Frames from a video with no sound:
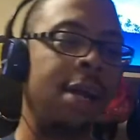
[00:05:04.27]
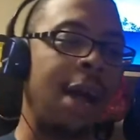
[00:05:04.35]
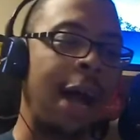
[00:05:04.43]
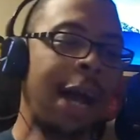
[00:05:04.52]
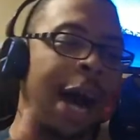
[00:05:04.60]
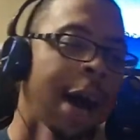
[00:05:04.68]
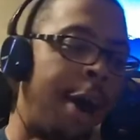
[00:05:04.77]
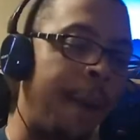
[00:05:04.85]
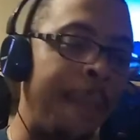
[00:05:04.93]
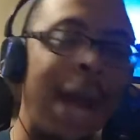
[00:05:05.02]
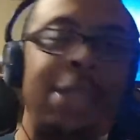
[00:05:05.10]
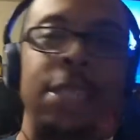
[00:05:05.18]
I got on uh,
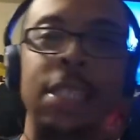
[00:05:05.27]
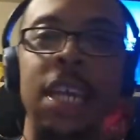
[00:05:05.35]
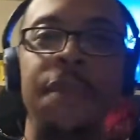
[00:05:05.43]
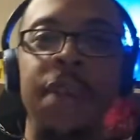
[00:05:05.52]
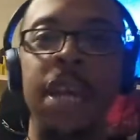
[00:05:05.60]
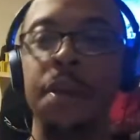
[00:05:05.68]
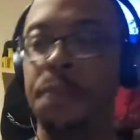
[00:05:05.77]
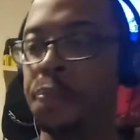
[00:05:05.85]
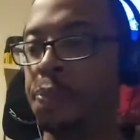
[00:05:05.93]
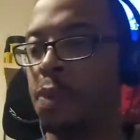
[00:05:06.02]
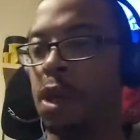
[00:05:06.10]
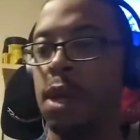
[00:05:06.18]
Magic TV
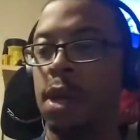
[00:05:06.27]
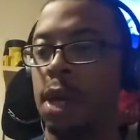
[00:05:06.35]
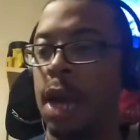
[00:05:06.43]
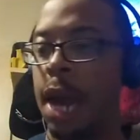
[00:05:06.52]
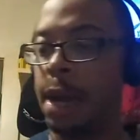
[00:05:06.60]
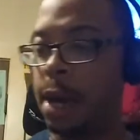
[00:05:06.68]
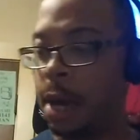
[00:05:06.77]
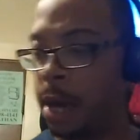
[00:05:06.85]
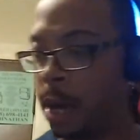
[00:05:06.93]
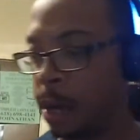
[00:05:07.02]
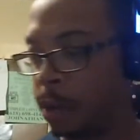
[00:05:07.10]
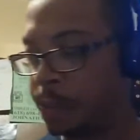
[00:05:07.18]
and
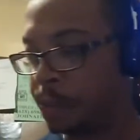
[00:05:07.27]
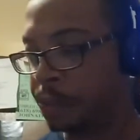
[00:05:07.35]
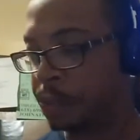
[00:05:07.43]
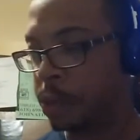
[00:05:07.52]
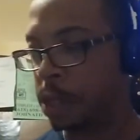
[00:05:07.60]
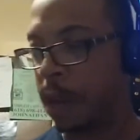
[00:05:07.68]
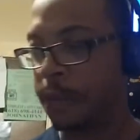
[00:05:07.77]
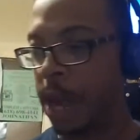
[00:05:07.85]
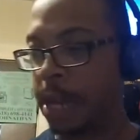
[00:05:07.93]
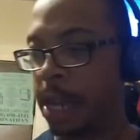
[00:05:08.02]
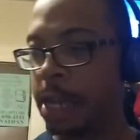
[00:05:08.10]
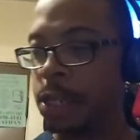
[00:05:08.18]
uh, stuff
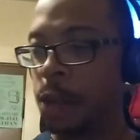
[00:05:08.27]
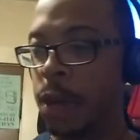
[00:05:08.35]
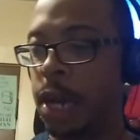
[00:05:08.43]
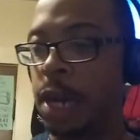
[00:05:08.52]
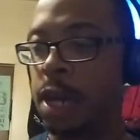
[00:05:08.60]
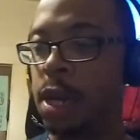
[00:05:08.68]
like that. So yeah.